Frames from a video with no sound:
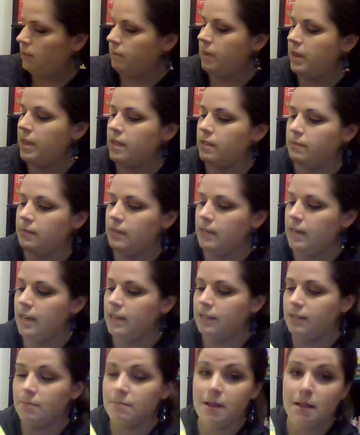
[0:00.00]
My husband and
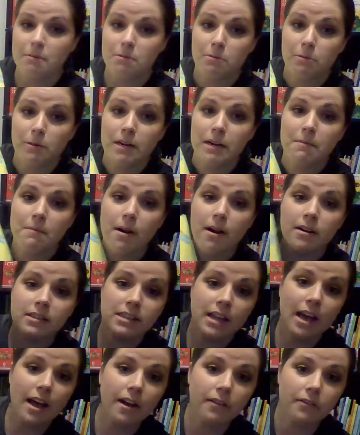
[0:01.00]
I sometimes read them
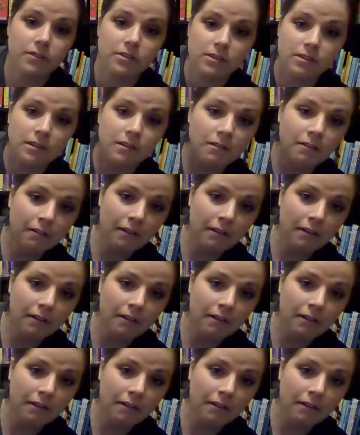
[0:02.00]
ourselves